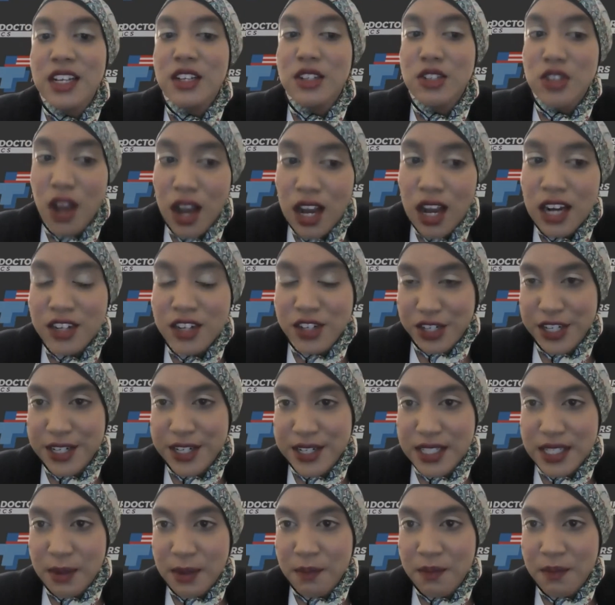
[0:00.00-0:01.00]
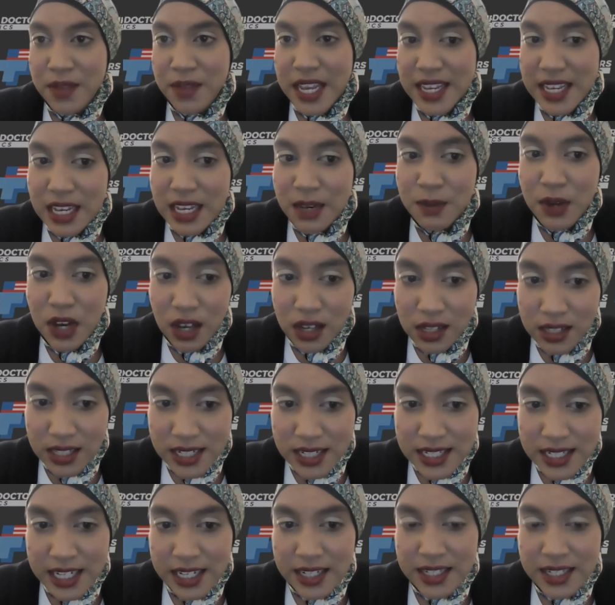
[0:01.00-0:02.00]
doctors making
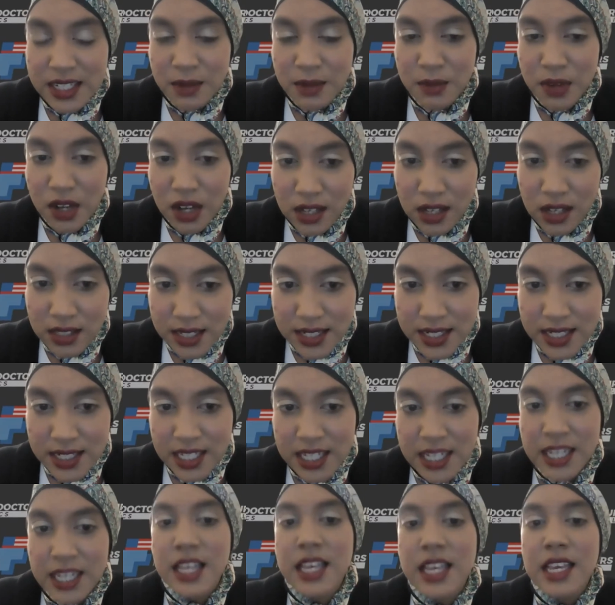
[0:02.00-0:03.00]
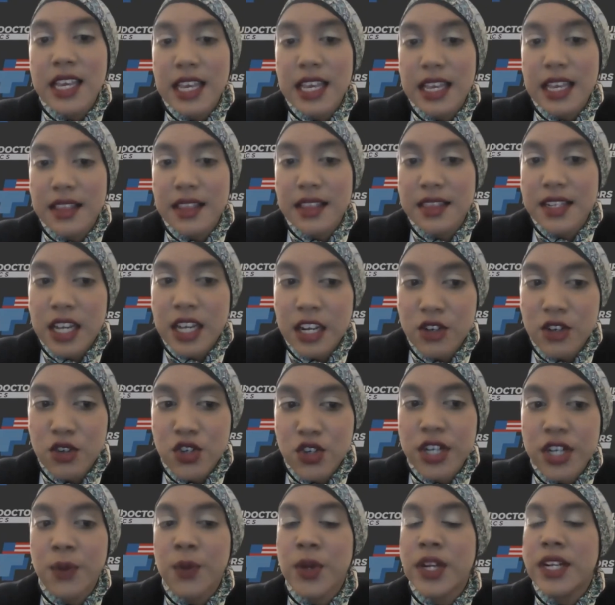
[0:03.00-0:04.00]
politics and policy in this
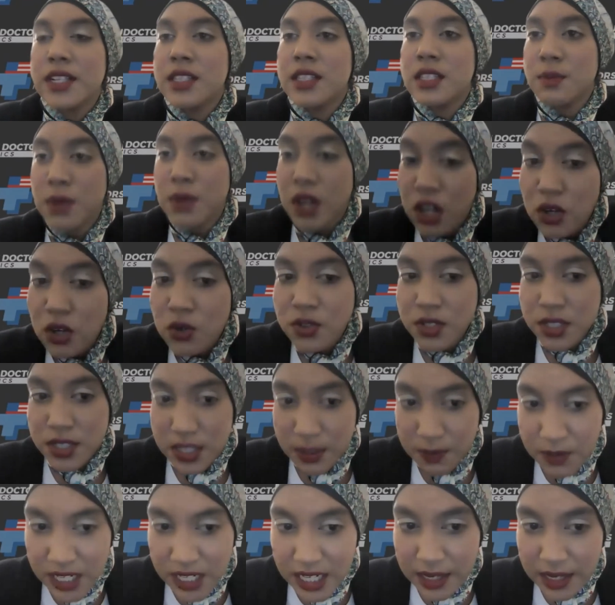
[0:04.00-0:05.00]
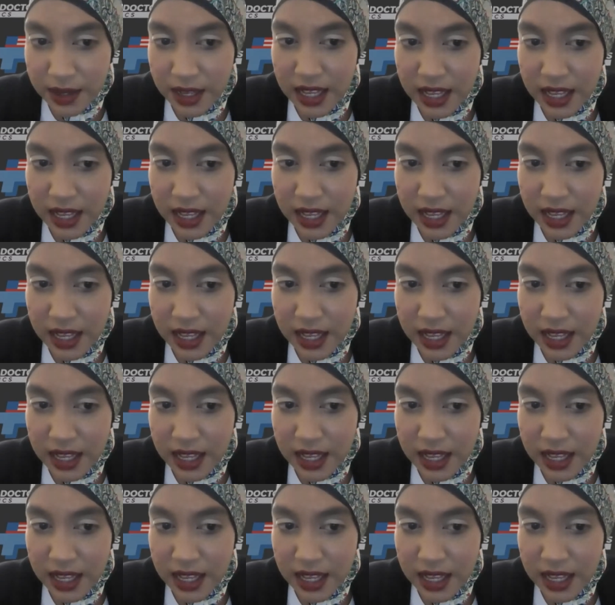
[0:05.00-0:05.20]
country what it's supposed to be,